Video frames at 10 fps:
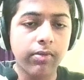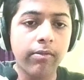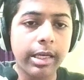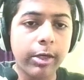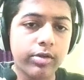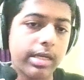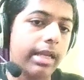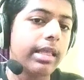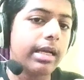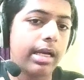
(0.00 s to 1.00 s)
First of all, we
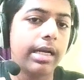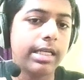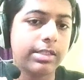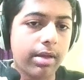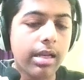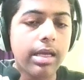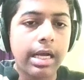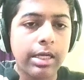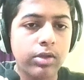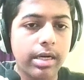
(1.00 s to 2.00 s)
need to select the color as
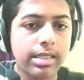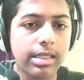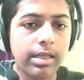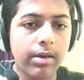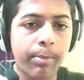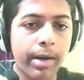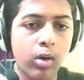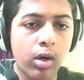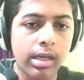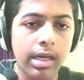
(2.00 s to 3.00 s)
well. So let's see
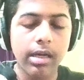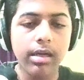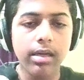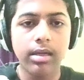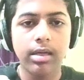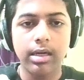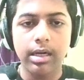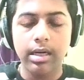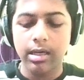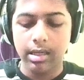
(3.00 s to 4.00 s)
the pen dot color,
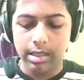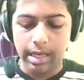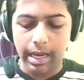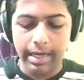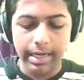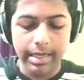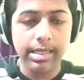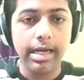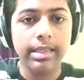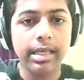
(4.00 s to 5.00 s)

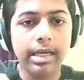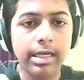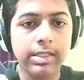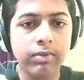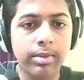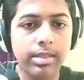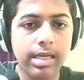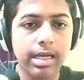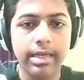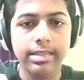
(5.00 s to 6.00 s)
and let's select the
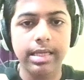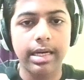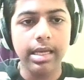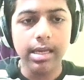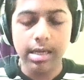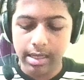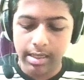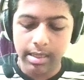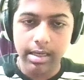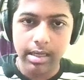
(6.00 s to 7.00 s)
colors from this colors
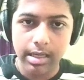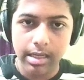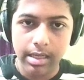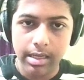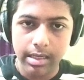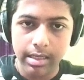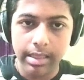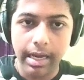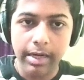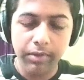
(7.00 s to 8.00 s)
array.
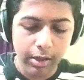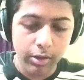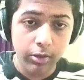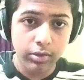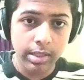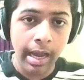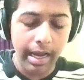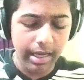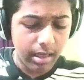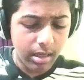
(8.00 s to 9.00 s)
In that, we are going
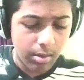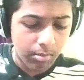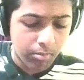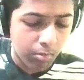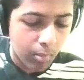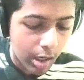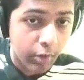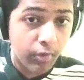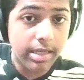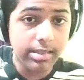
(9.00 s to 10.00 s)
to say I
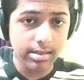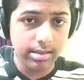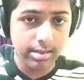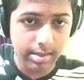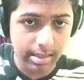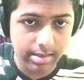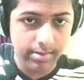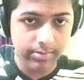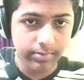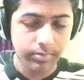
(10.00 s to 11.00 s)
modulus
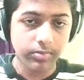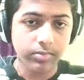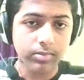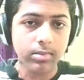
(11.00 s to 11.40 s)
6.